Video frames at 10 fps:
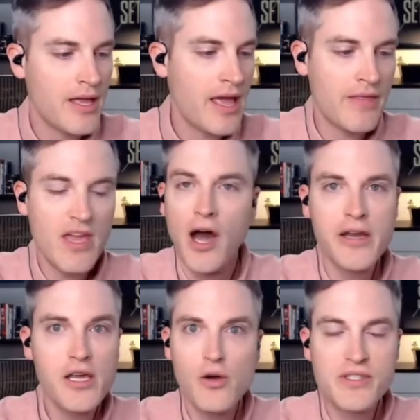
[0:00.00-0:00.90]
and the
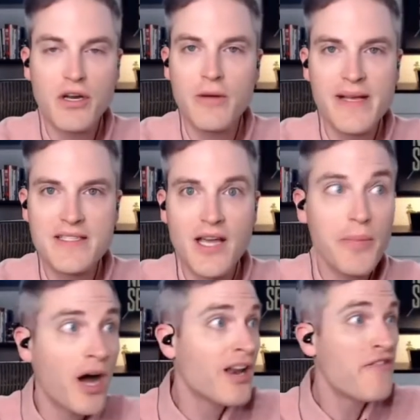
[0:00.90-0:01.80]
audio was all messed up
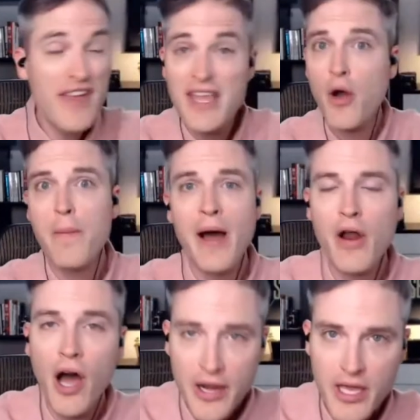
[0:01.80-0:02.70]
on a video about
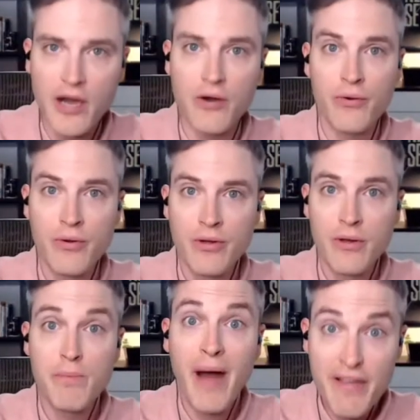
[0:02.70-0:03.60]
audio.
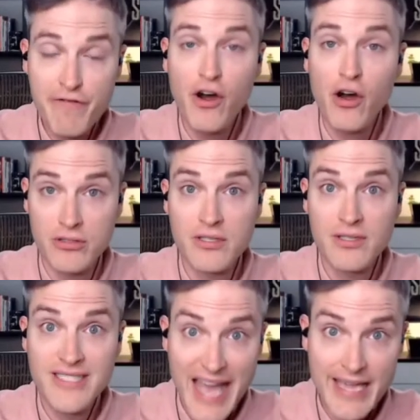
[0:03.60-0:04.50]
My fault.
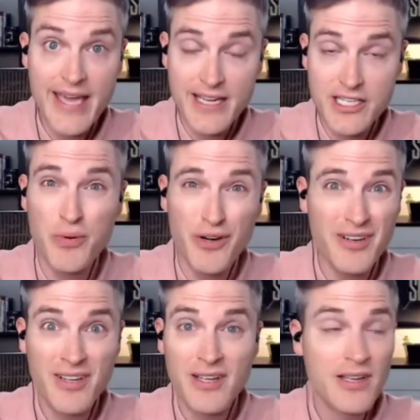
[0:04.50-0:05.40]
Tech
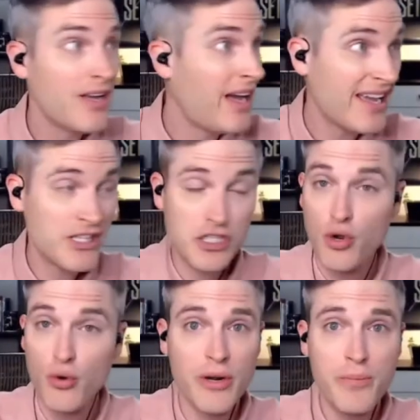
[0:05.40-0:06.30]
expert. I got
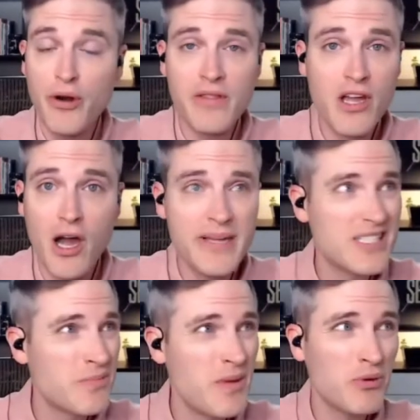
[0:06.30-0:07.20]
torn apart in the
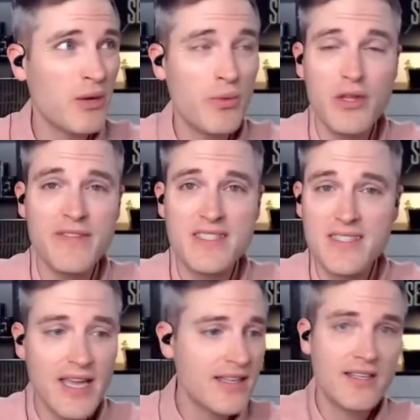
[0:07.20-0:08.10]
comments. People are like, what are you even
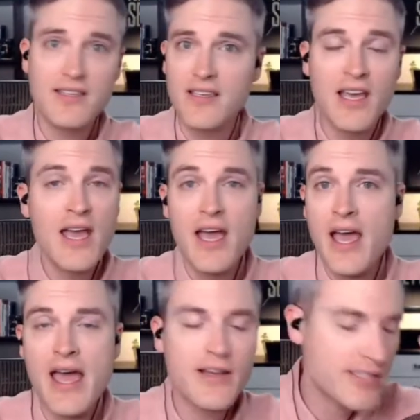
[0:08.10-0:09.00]
saying?
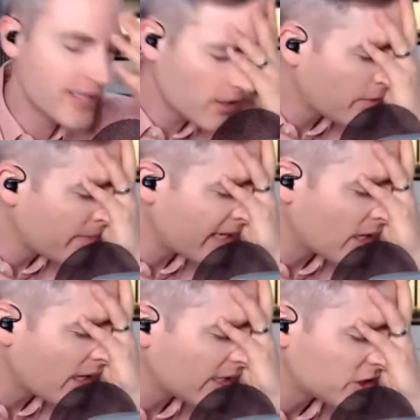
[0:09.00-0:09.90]
And I was like, oh my
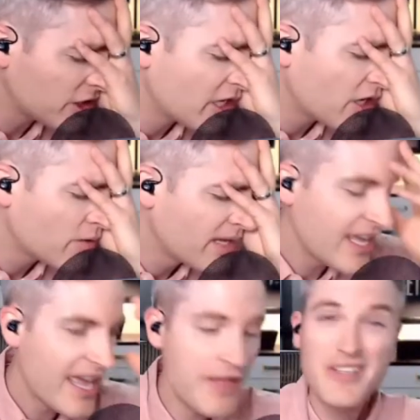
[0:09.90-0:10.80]
gosh,
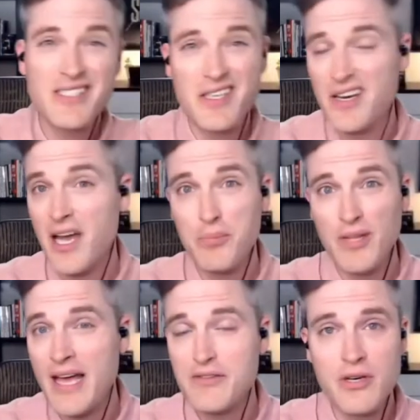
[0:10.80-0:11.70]
Heather just did a couple
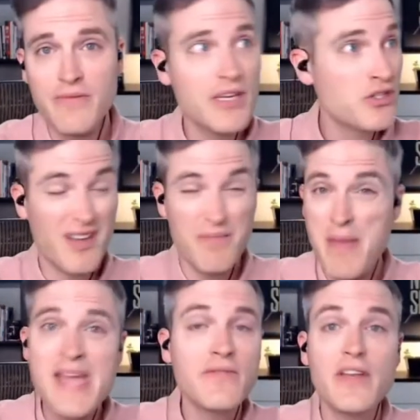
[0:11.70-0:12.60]
live stream videos,
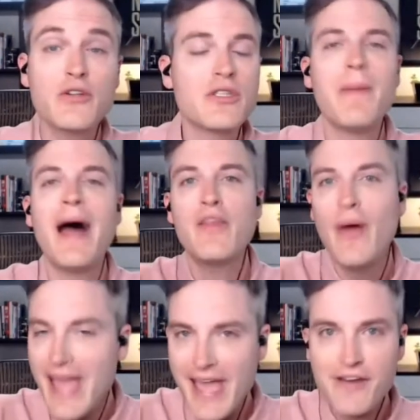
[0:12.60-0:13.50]
amazing videos. And by the
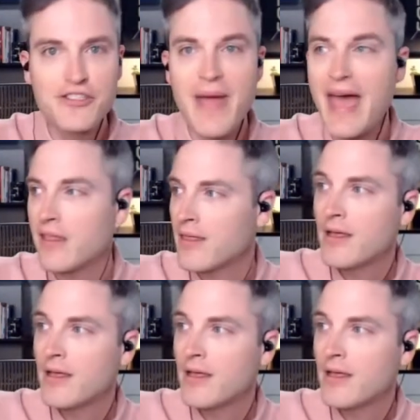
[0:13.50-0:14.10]
way, Haters Math